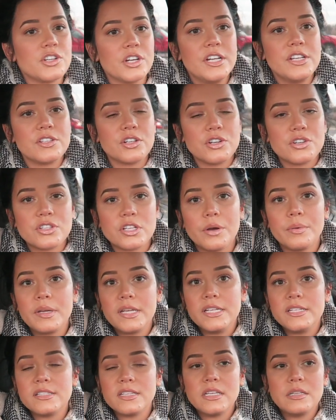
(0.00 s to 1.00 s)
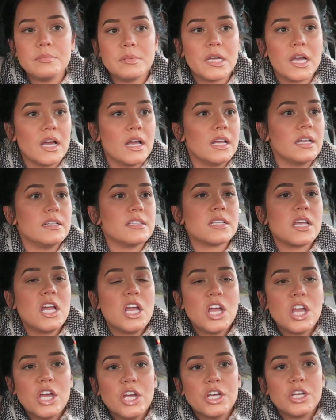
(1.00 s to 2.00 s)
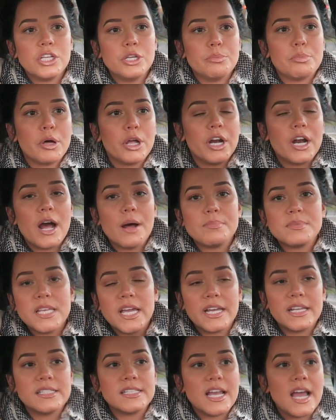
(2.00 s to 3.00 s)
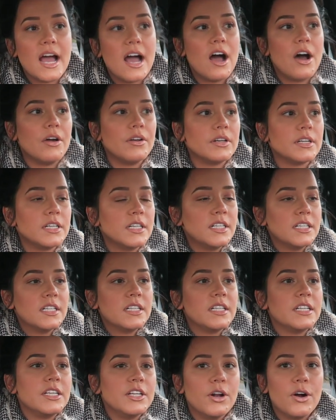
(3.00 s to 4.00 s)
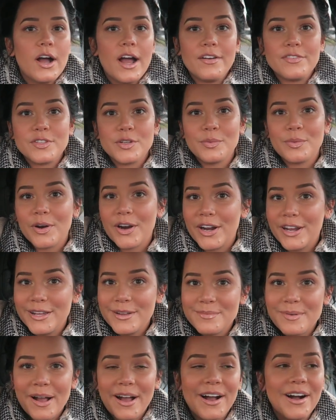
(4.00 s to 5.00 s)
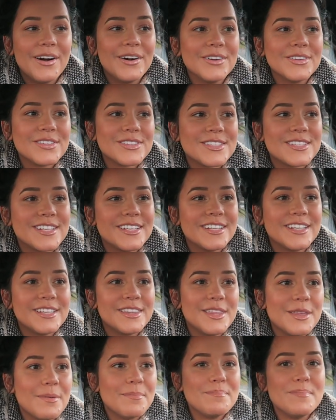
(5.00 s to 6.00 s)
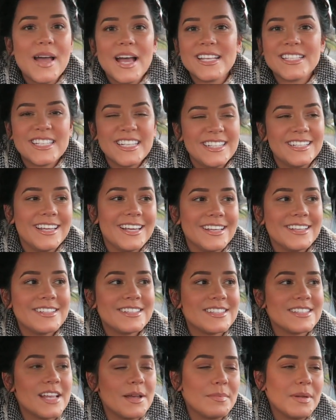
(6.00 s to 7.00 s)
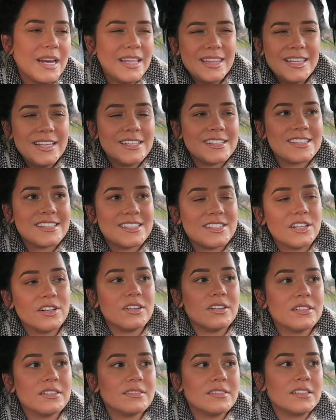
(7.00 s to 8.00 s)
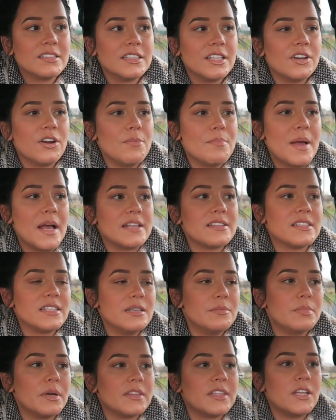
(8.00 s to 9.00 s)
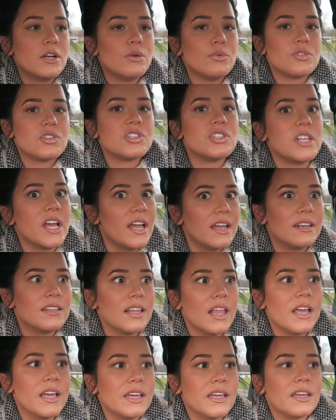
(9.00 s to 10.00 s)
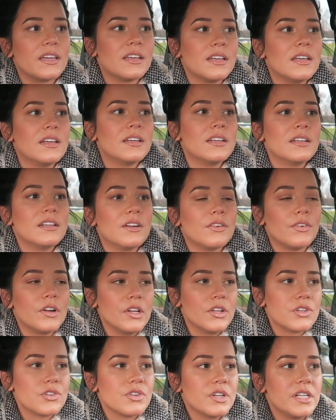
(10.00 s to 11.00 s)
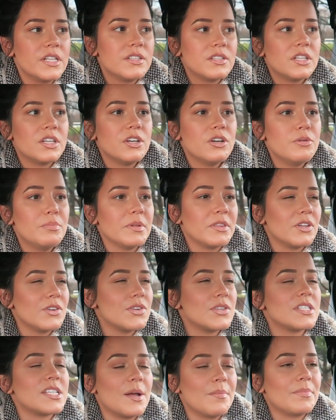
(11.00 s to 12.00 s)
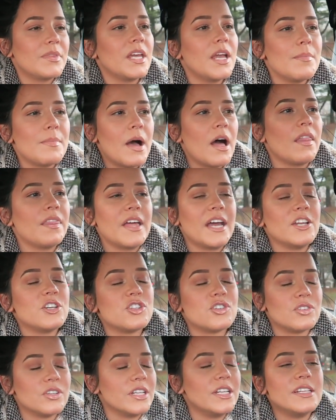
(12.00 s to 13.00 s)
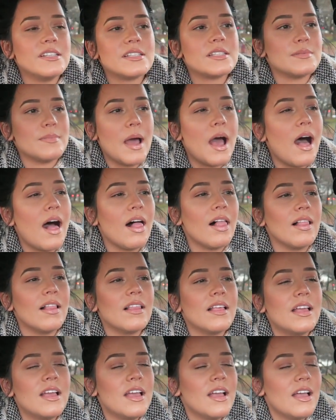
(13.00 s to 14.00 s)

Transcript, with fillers: trees are so easy because you put it up, take it down. You don't have to worry about the messiness. I mean, I think it's still a little messy, but they don't shed like real trees do, but there's something about that tree smell.